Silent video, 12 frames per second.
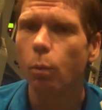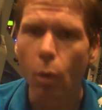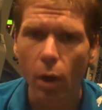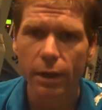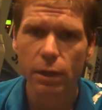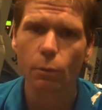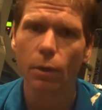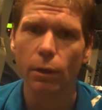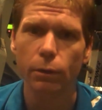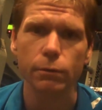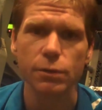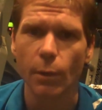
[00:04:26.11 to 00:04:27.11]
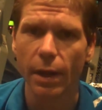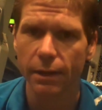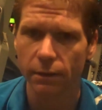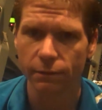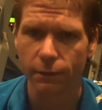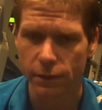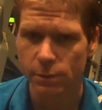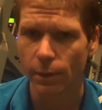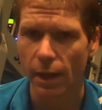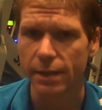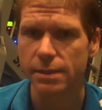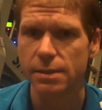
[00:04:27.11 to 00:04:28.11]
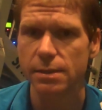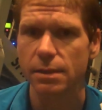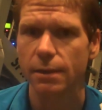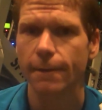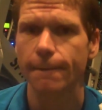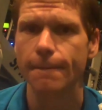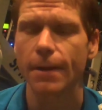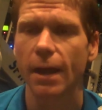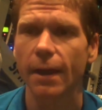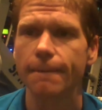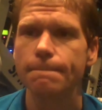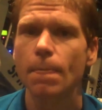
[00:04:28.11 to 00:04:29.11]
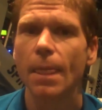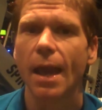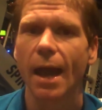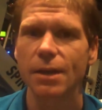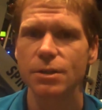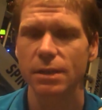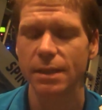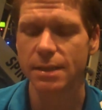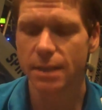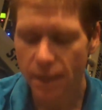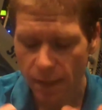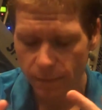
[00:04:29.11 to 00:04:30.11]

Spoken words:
Why do you want to lose weight in the first place? Okay, actually